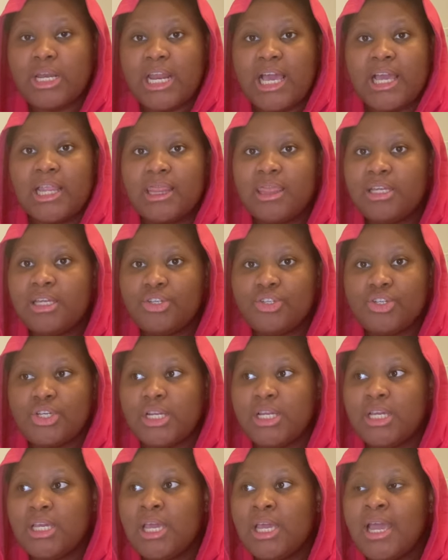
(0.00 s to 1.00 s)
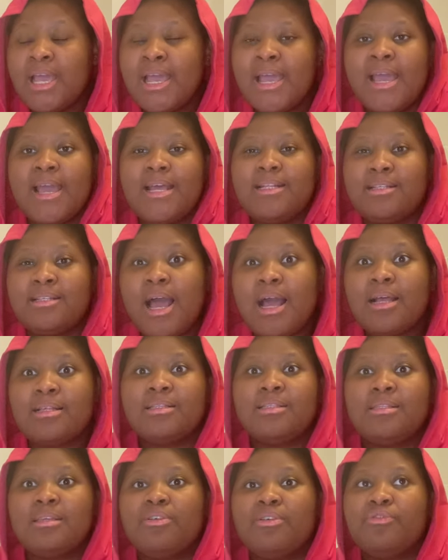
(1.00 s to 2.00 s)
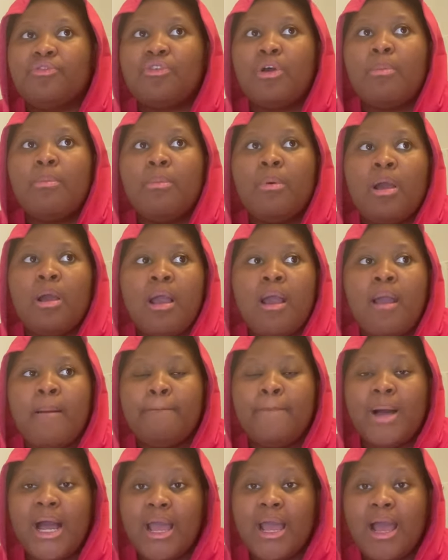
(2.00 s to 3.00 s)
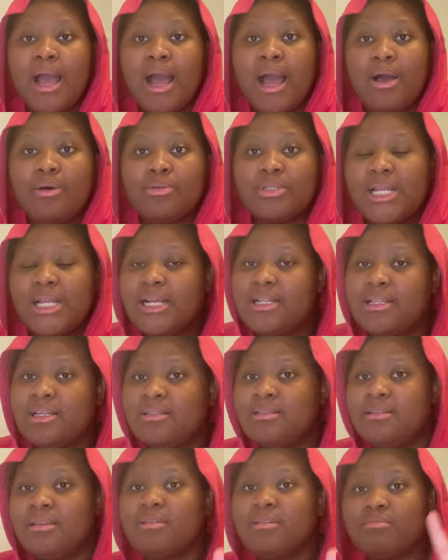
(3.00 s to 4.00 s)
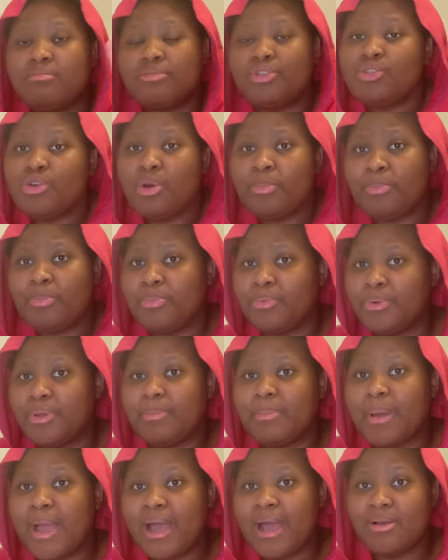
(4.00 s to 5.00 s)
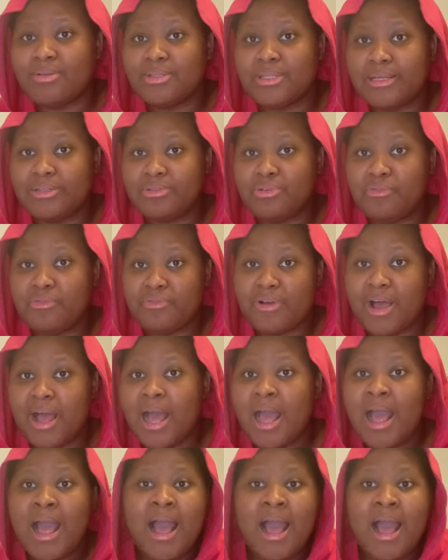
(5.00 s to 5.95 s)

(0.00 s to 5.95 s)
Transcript: Like, literally, a taxi from my house. Like, there's a shop in my house that is not far.